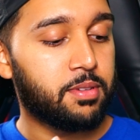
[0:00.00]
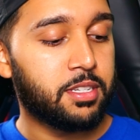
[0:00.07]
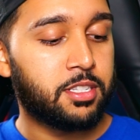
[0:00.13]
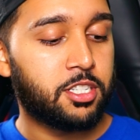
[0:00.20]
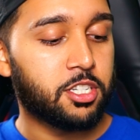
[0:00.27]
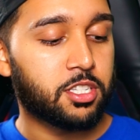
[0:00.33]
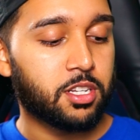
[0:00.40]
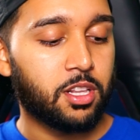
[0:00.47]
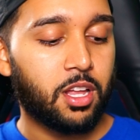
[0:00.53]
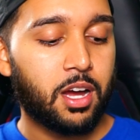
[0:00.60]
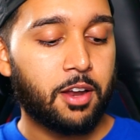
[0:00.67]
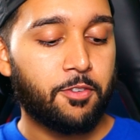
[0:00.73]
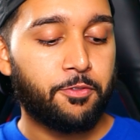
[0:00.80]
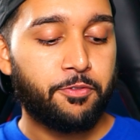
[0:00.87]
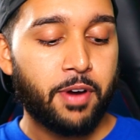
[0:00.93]
it's just a
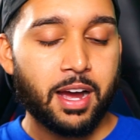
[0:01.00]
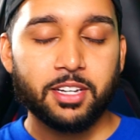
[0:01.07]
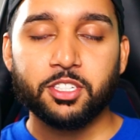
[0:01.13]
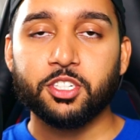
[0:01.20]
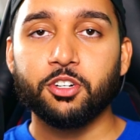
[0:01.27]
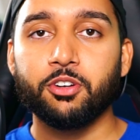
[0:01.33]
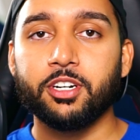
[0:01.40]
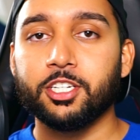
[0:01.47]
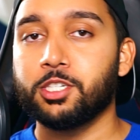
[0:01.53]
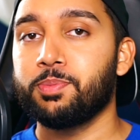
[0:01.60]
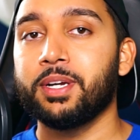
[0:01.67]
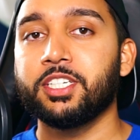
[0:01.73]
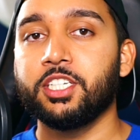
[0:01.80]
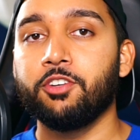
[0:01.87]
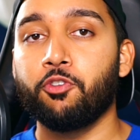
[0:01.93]
lot faster, and
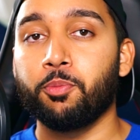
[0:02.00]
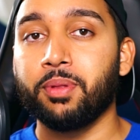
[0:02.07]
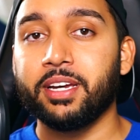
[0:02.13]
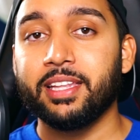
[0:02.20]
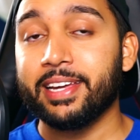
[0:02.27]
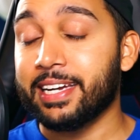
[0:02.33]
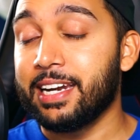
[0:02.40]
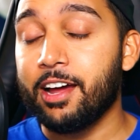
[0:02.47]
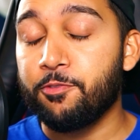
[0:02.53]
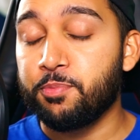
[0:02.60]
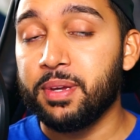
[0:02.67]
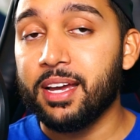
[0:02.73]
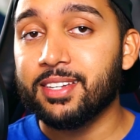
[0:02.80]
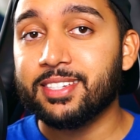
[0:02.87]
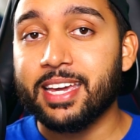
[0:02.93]
especially if you're playing like an
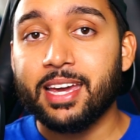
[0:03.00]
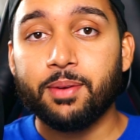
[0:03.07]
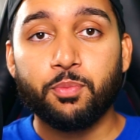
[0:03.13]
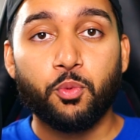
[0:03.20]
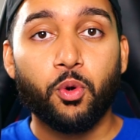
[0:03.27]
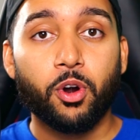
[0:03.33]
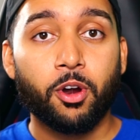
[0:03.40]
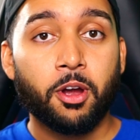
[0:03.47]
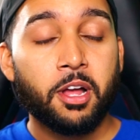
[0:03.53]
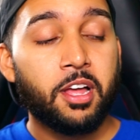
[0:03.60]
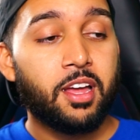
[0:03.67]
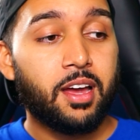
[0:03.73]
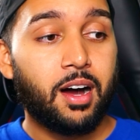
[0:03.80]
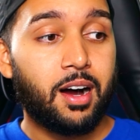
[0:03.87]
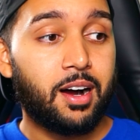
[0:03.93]
FPS game where
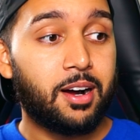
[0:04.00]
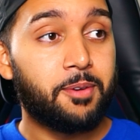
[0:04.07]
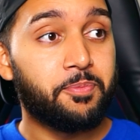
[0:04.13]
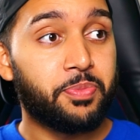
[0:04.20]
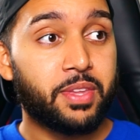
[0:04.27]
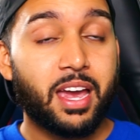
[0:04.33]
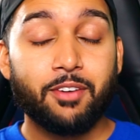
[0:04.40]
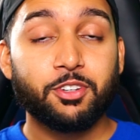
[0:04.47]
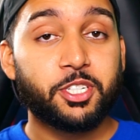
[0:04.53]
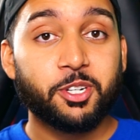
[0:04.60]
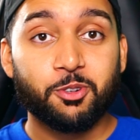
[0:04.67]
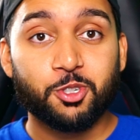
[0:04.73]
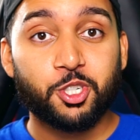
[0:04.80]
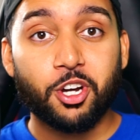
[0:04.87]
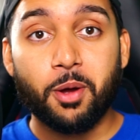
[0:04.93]
every
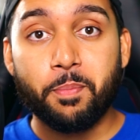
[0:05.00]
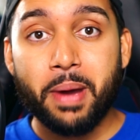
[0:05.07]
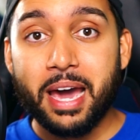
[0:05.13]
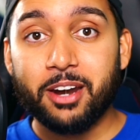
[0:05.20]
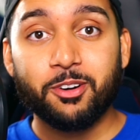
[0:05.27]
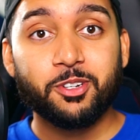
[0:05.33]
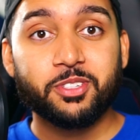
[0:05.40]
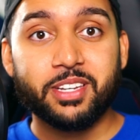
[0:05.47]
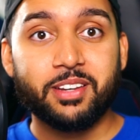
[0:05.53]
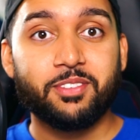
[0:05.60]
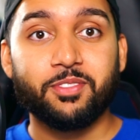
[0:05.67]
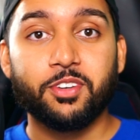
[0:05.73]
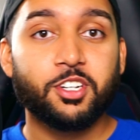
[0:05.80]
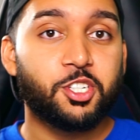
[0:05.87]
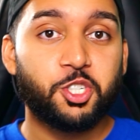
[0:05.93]
single shot matters
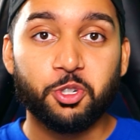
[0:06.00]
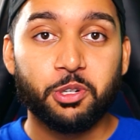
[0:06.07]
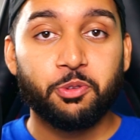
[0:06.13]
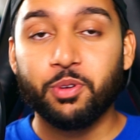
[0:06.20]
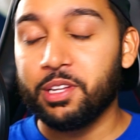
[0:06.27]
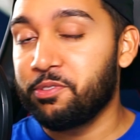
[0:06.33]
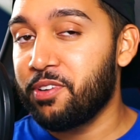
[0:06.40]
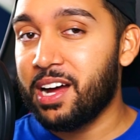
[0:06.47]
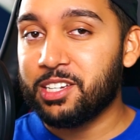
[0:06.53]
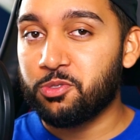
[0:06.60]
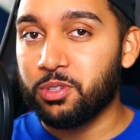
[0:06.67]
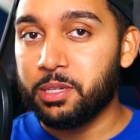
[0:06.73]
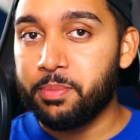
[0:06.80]
and shooting really fast really